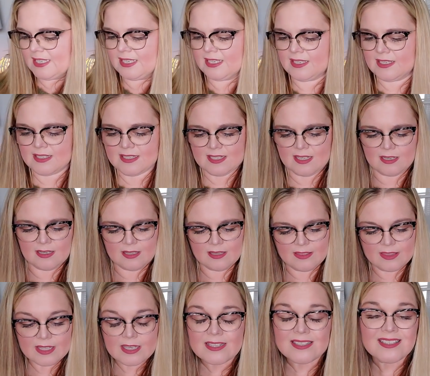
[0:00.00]
is
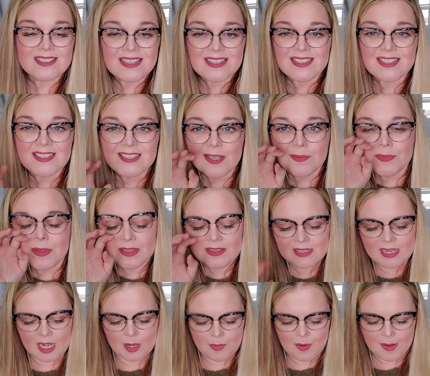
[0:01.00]
this, and this is something
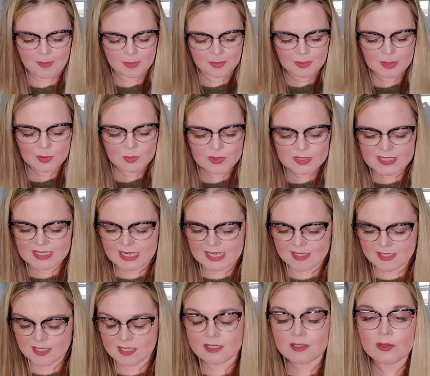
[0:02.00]
that I probably will
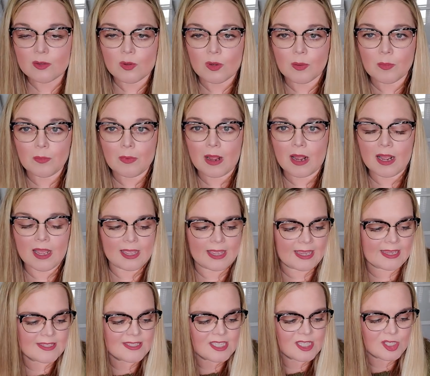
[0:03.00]
take to my
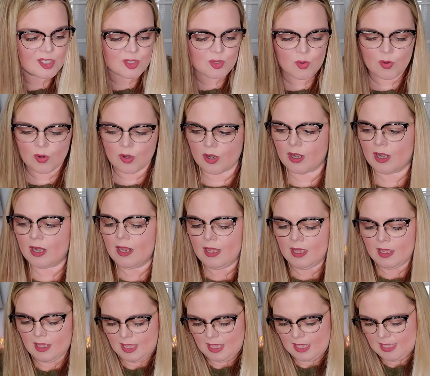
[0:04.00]
antique store
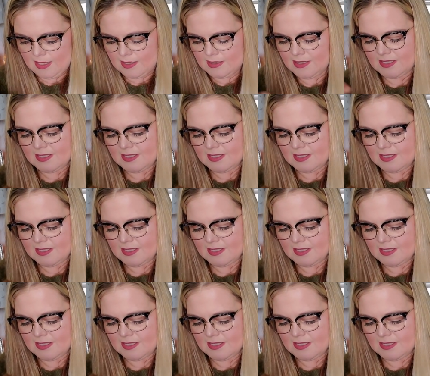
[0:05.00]
and